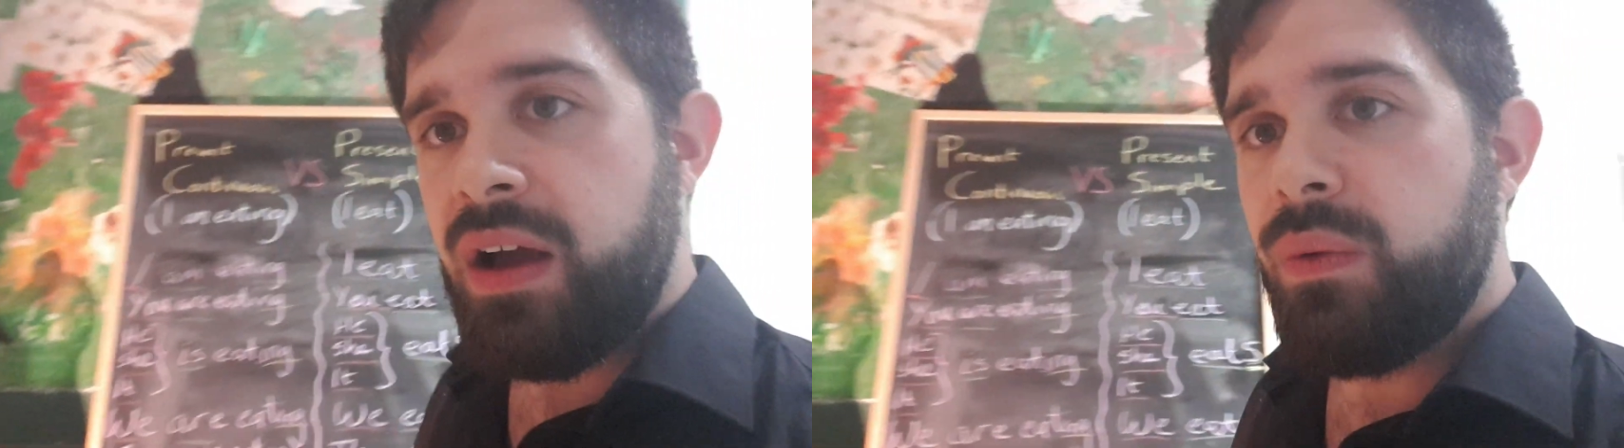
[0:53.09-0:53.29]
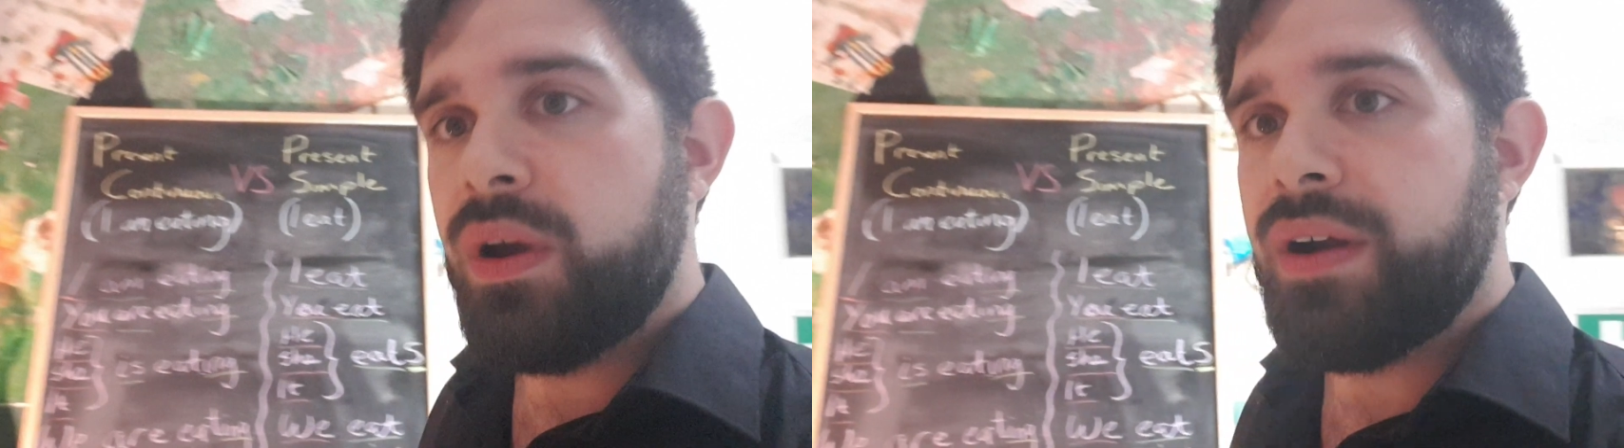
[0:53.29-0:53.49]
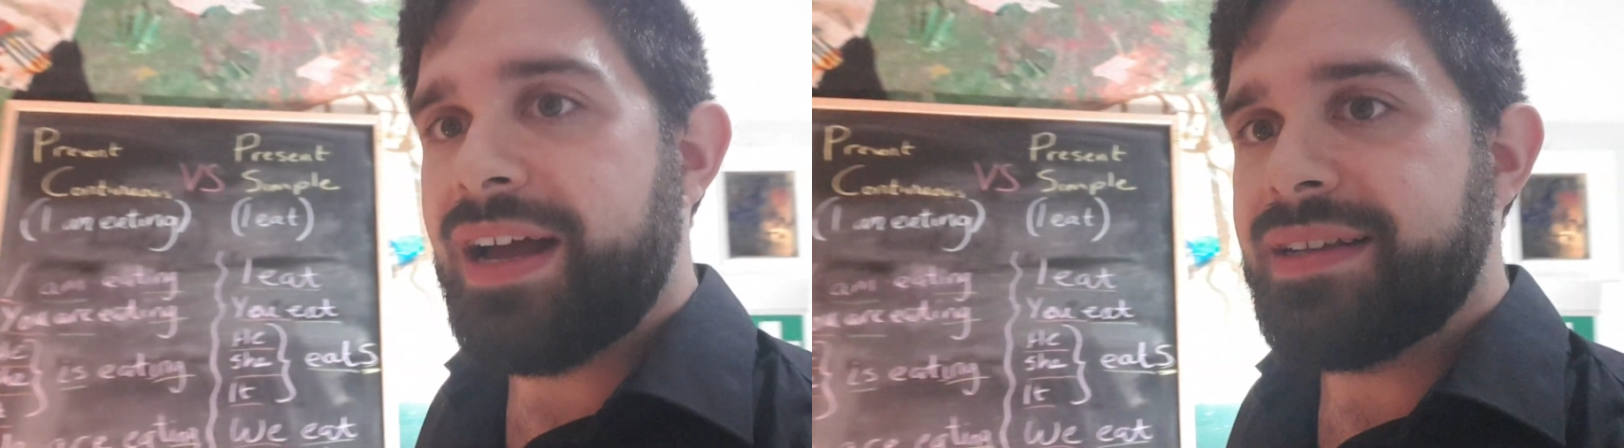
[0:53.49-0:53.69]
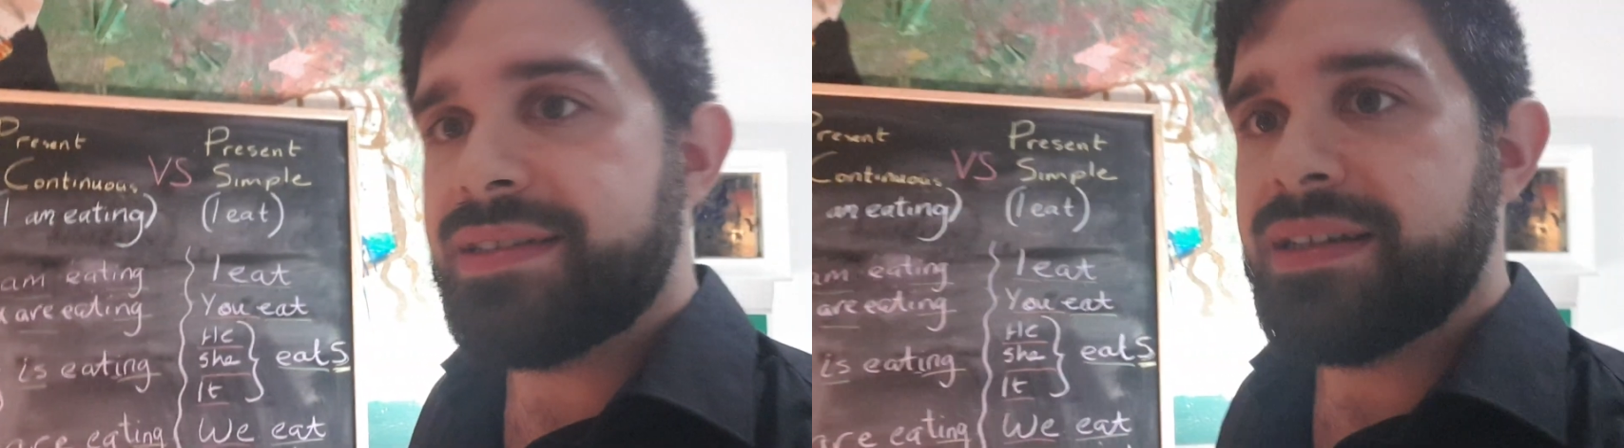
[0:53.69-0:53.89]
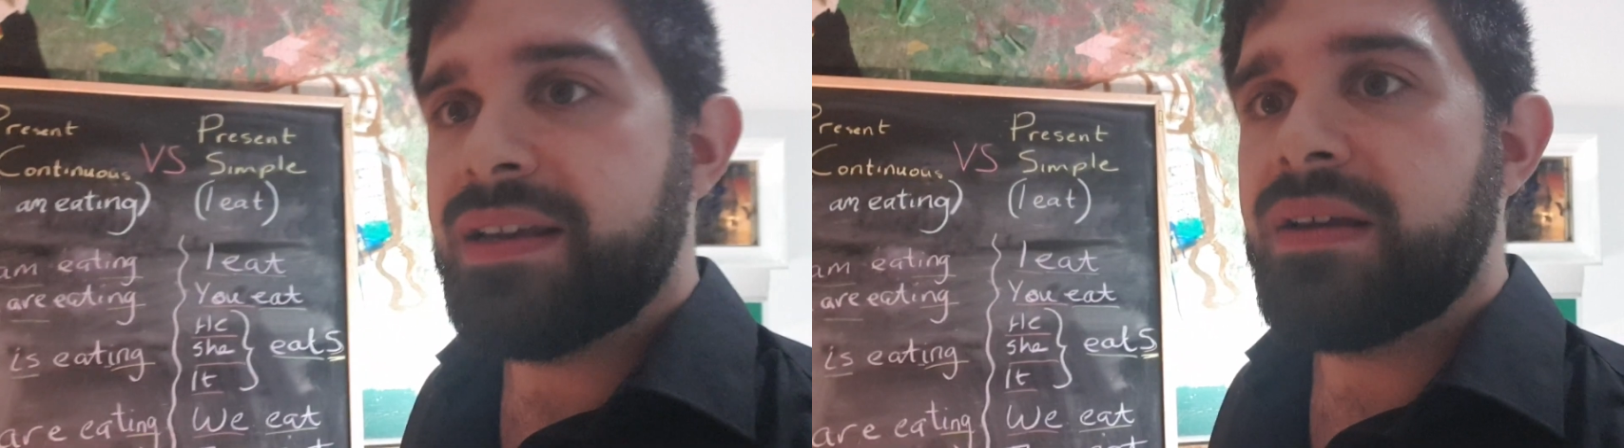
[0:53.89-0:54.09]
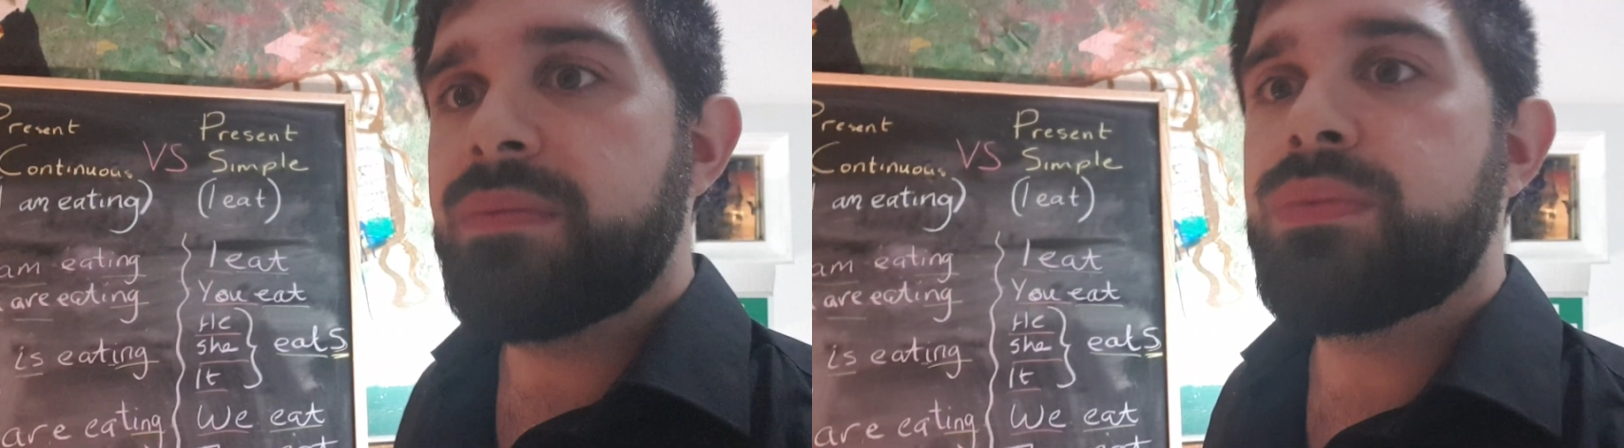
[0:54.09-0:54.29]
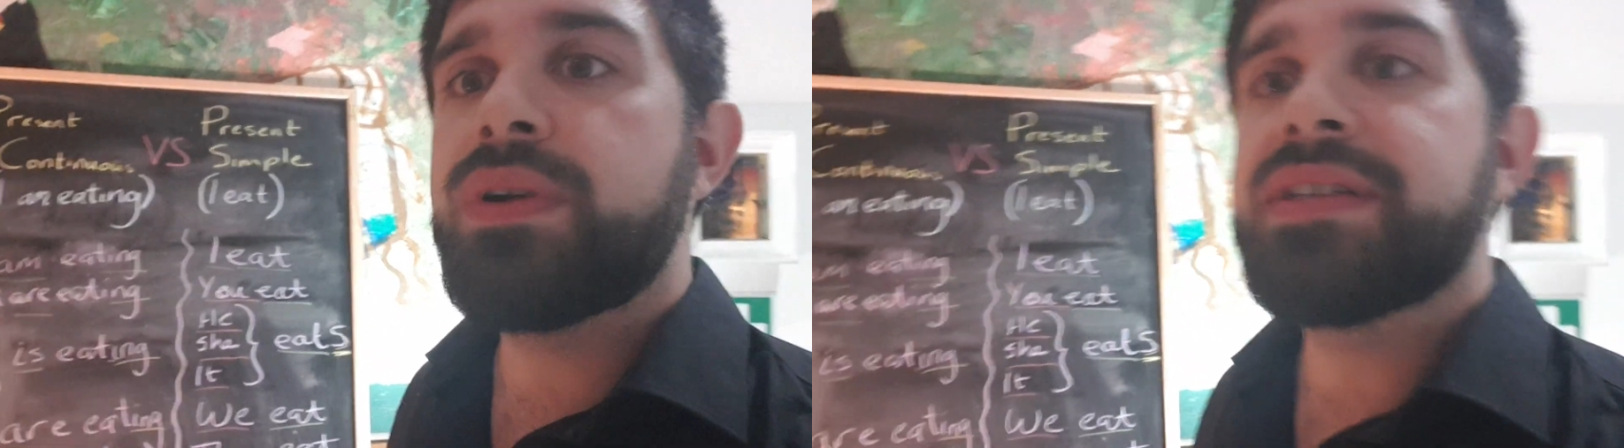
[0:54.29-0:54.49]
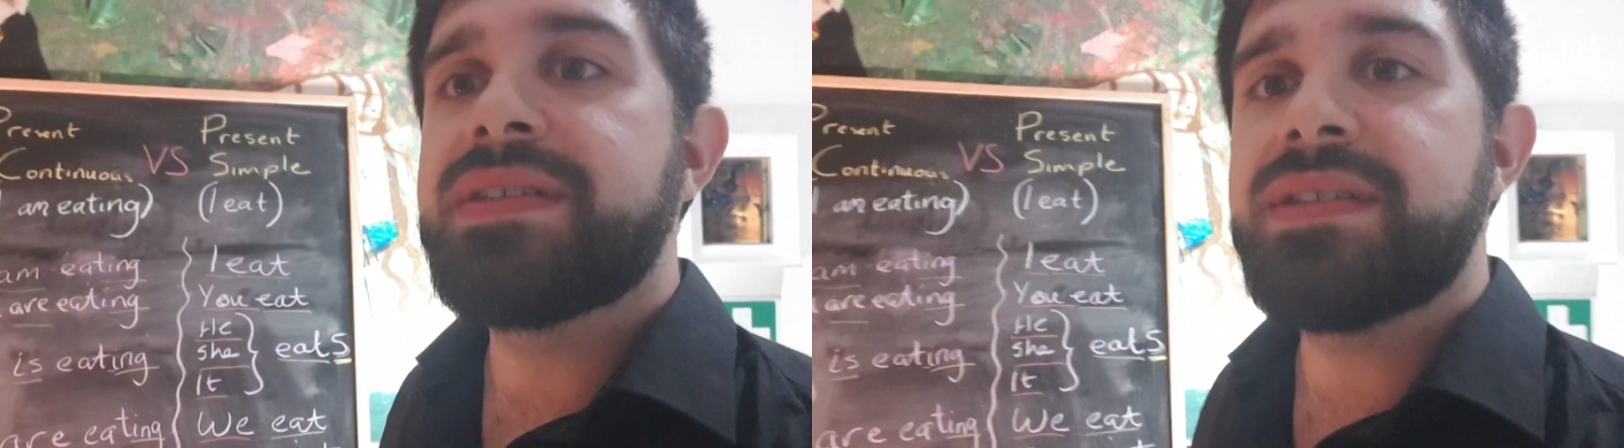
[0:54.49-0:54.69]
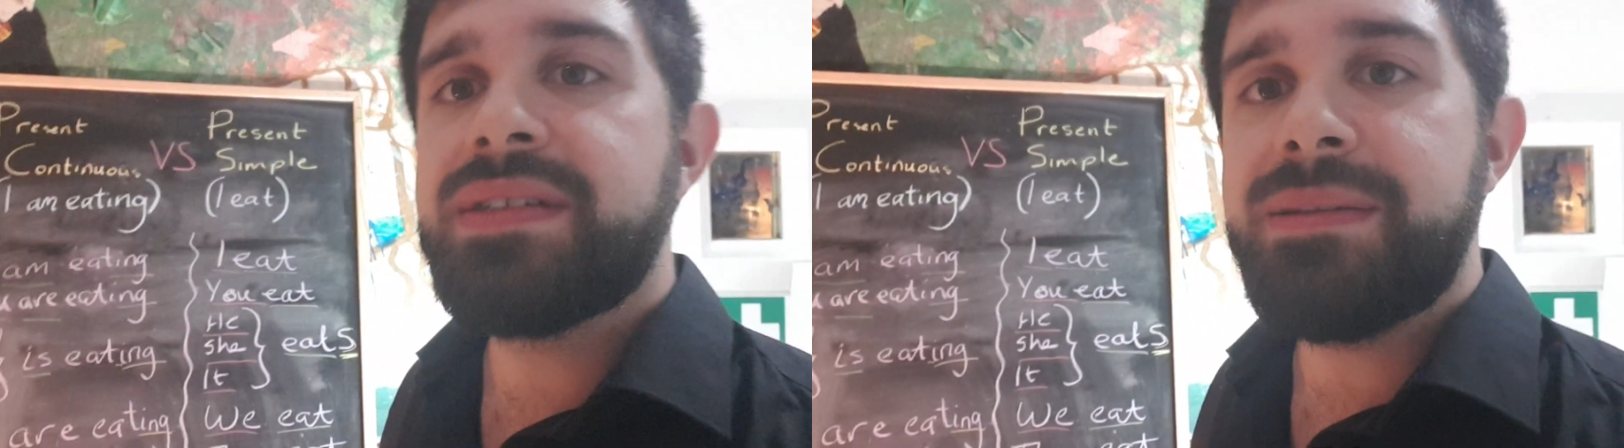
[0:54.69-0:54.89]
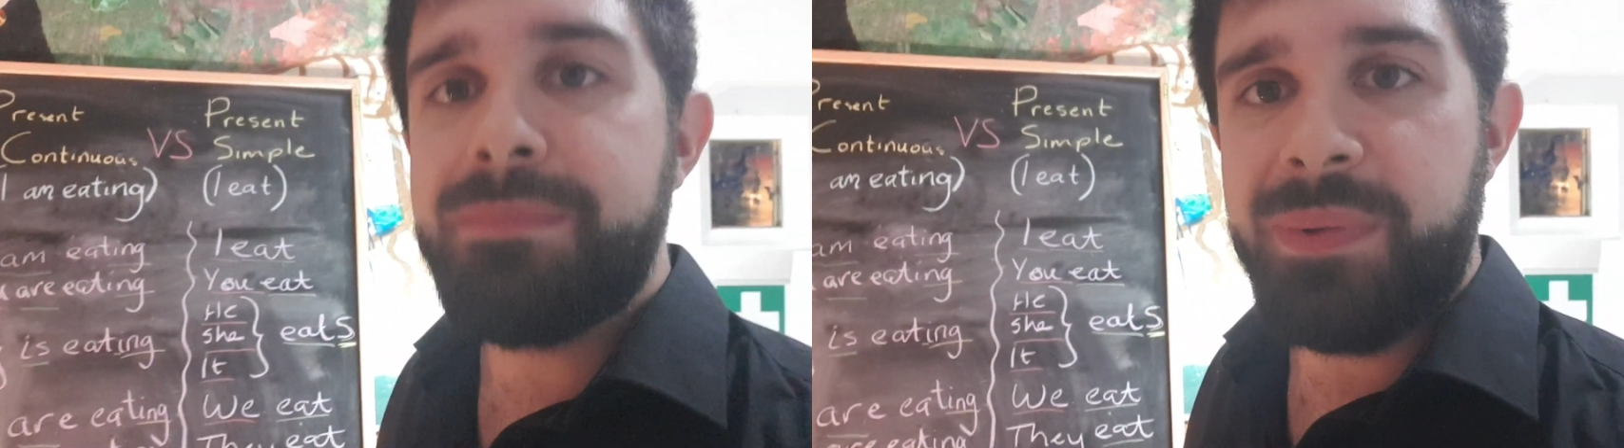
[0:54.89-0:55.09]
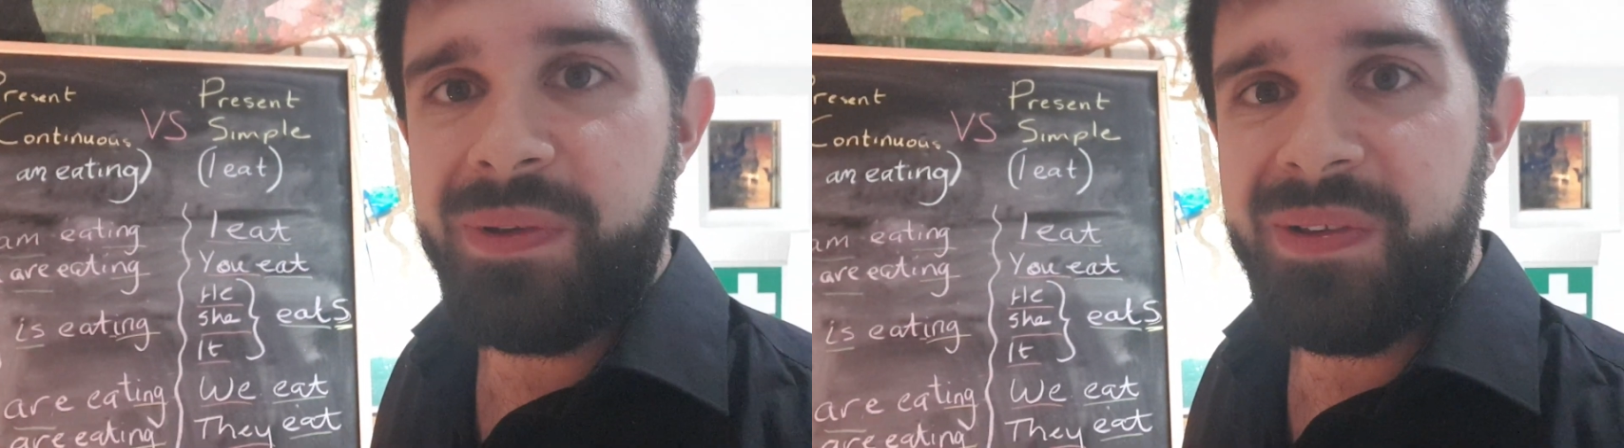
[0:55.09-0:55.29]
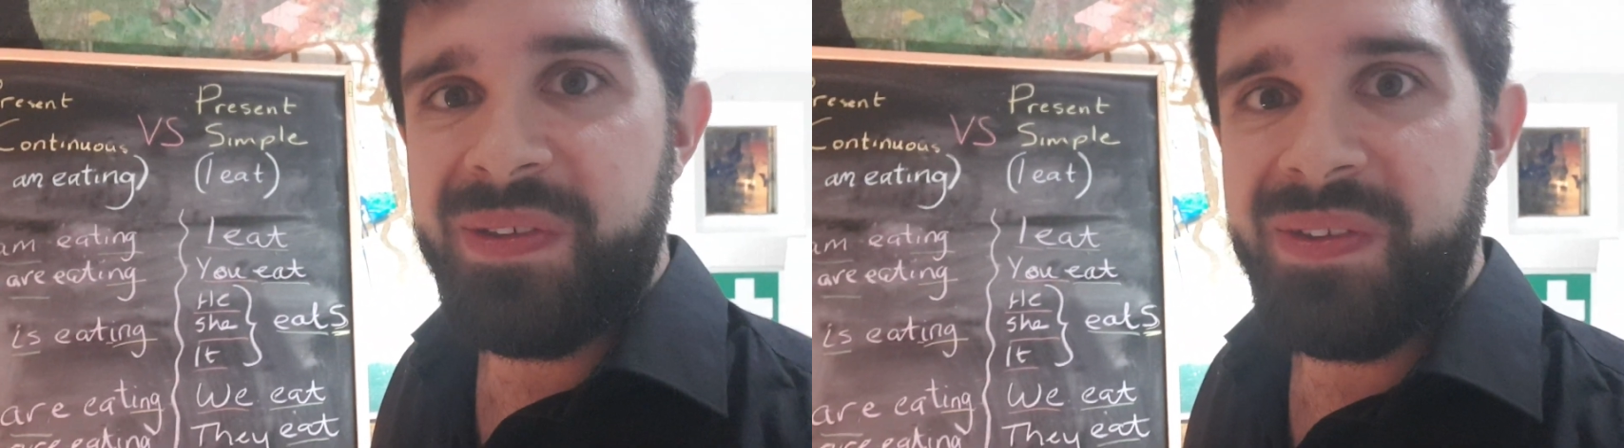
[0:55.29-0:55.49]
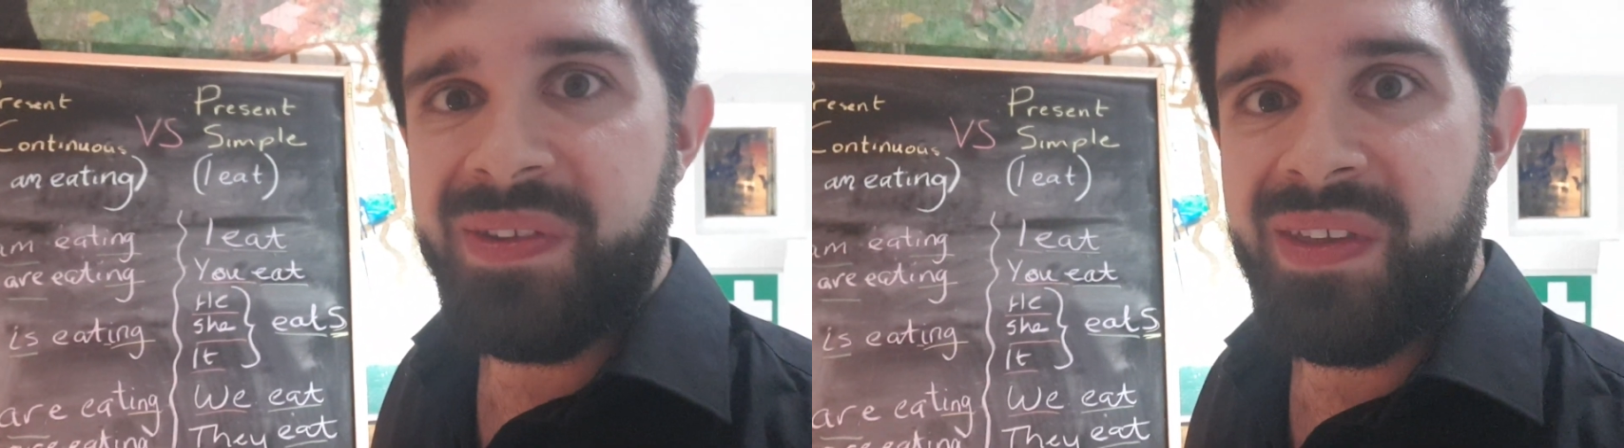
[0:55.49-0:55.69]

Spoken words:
Whereas present simple,